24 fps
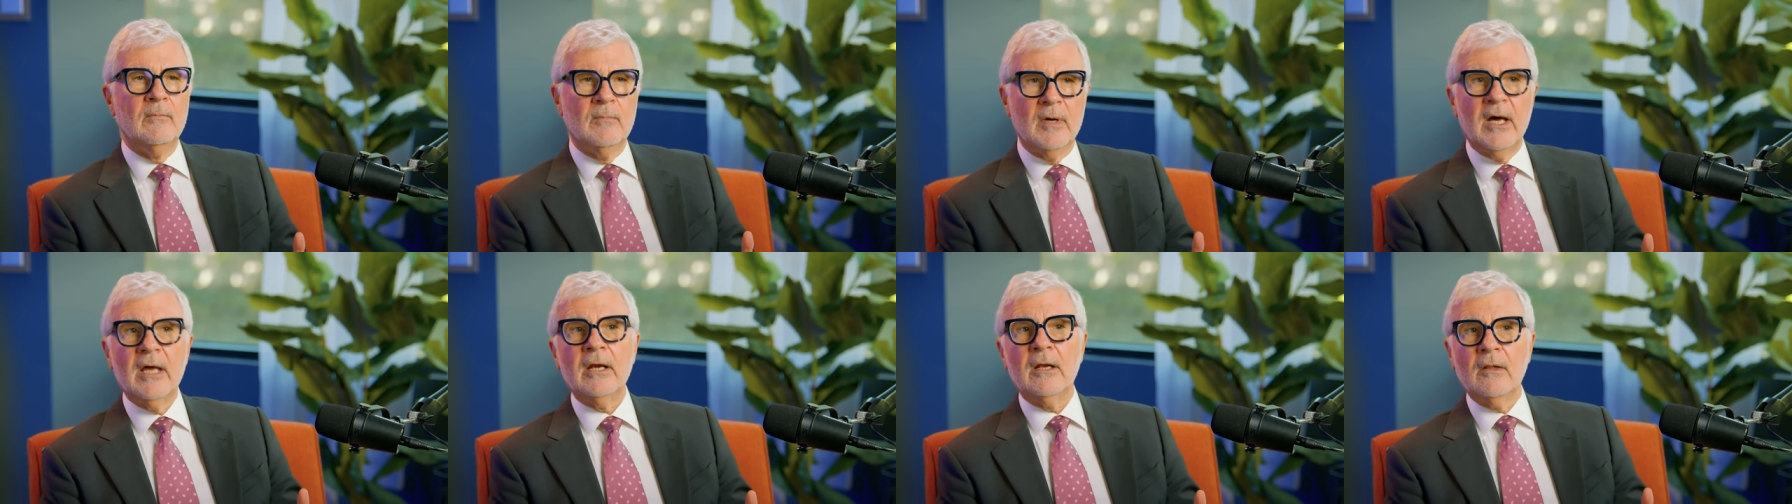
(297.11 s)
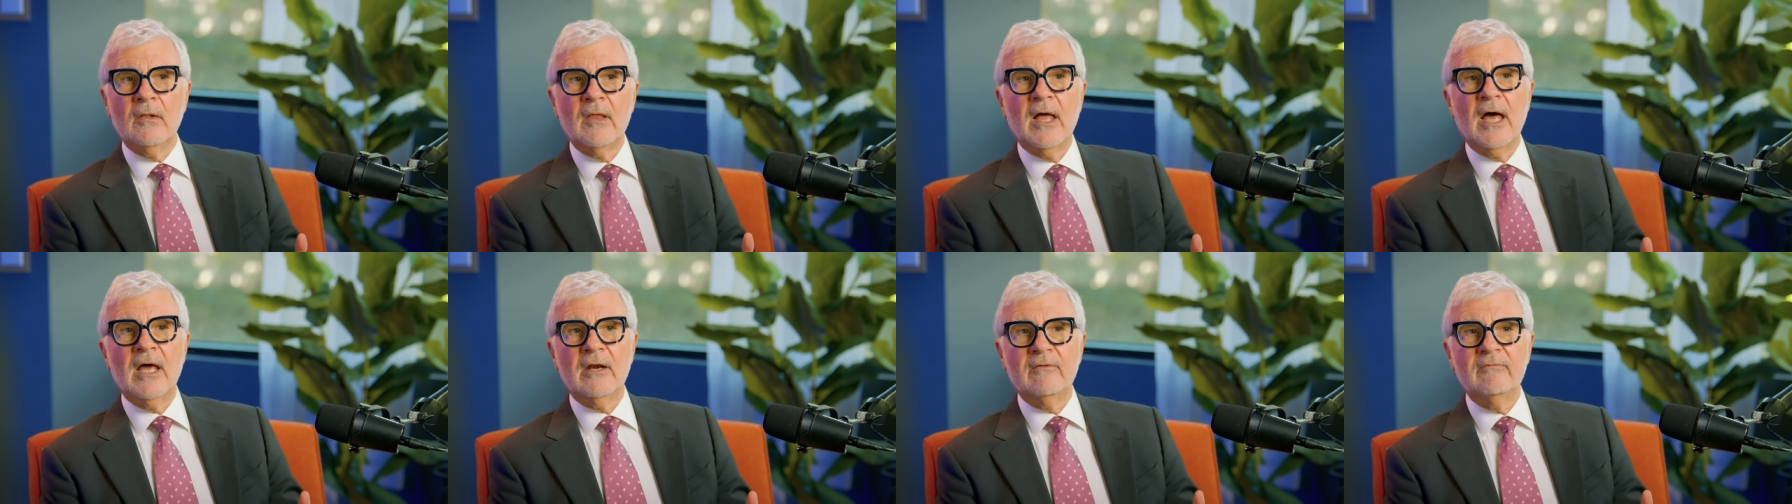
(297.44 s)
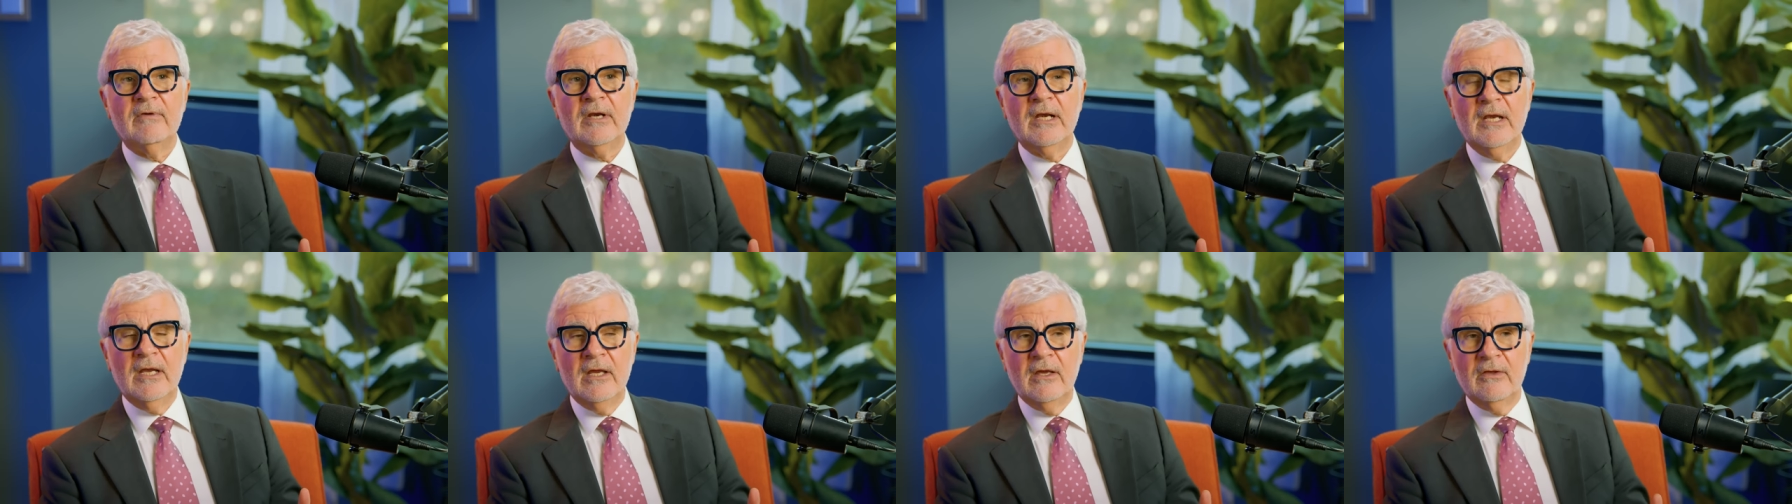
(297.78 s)
but a lot
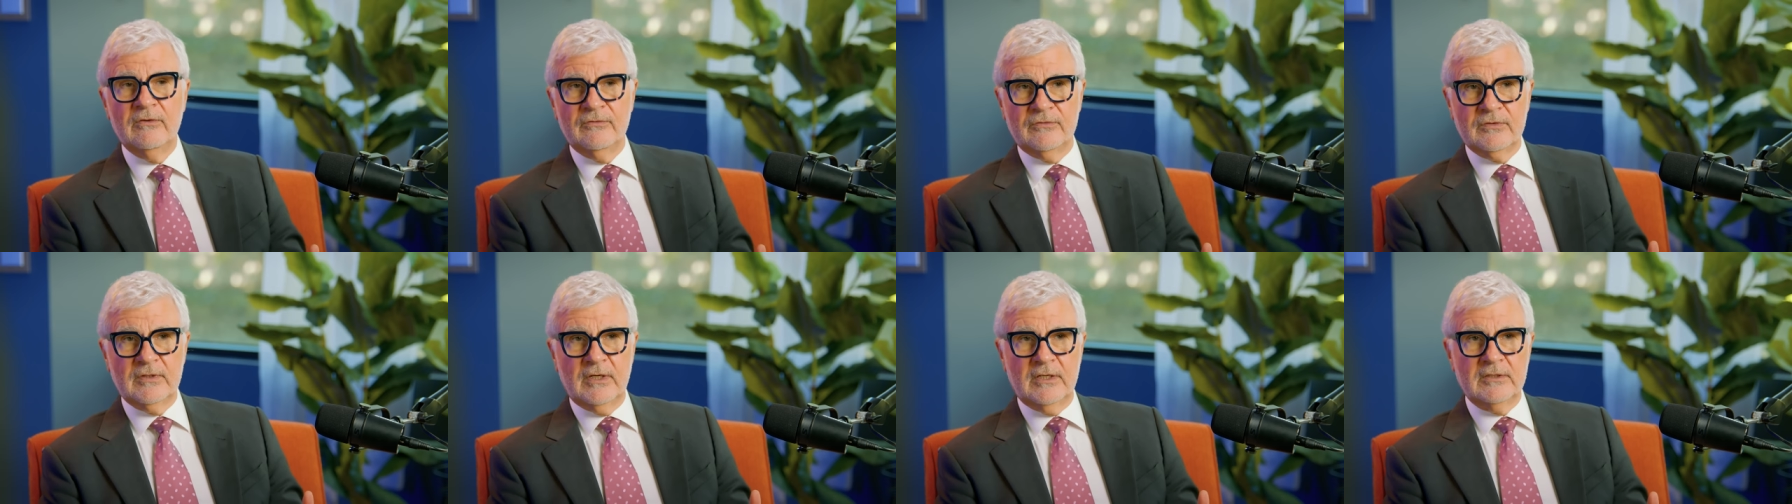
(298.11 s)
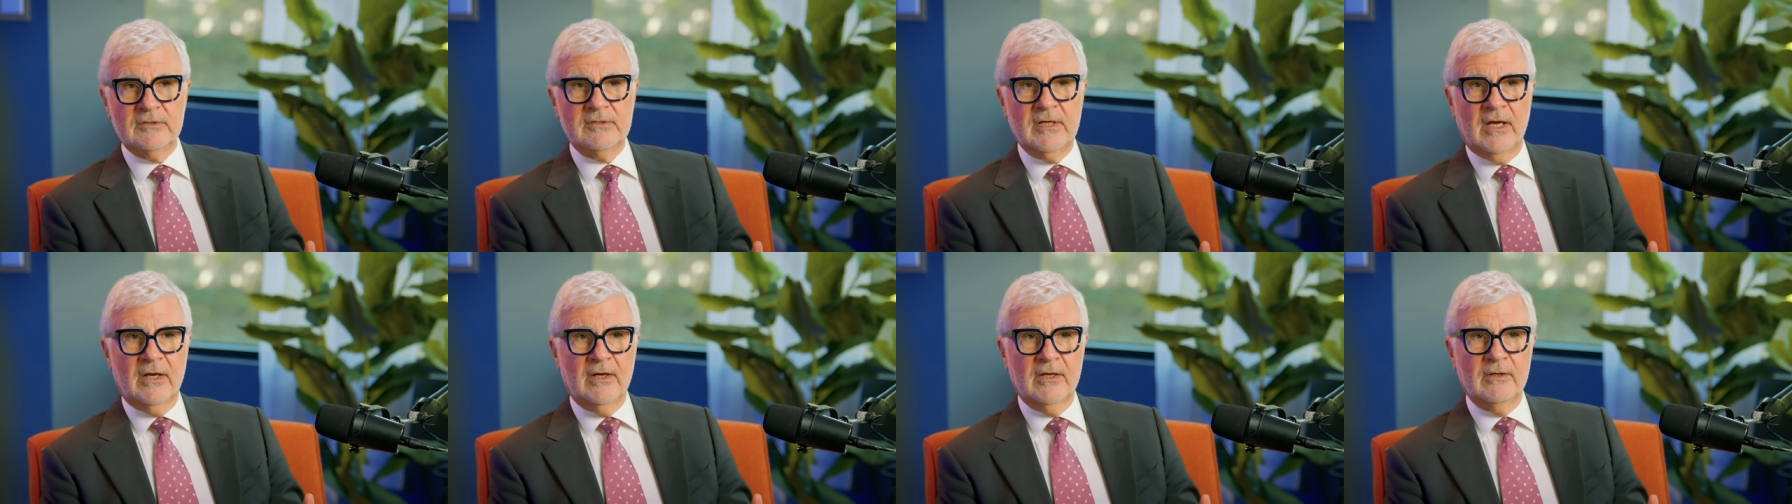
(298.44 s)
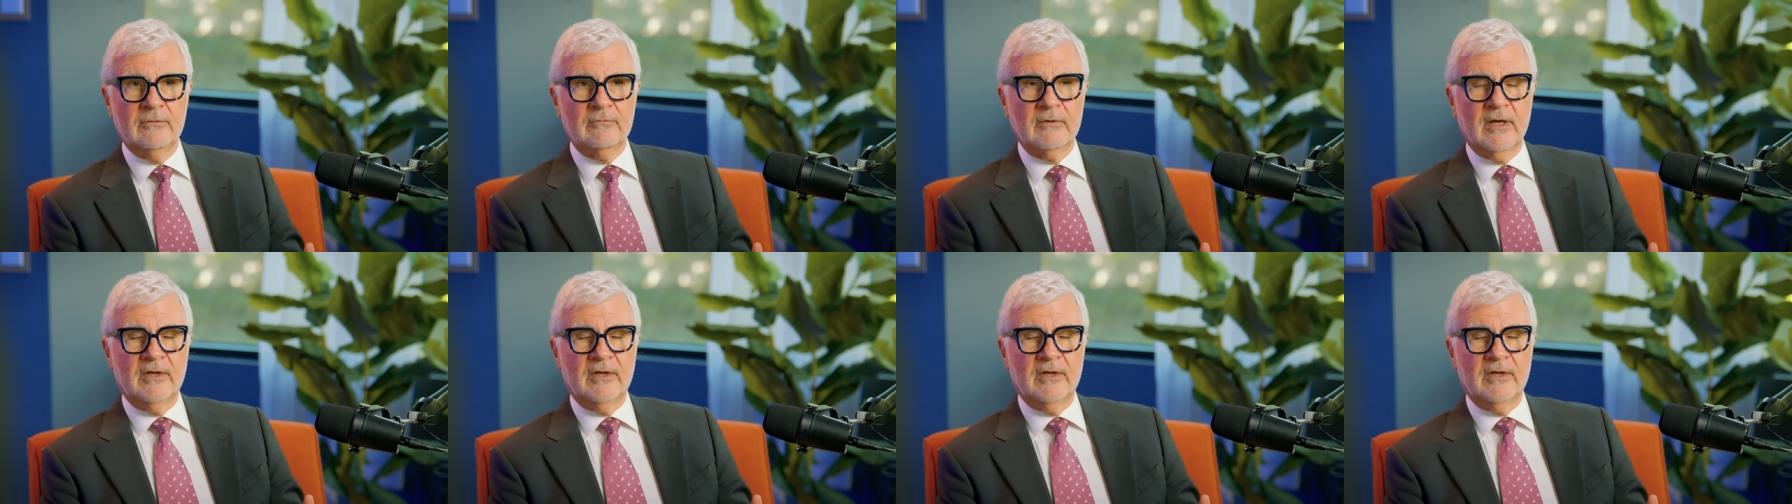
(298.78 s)
of it is in Italian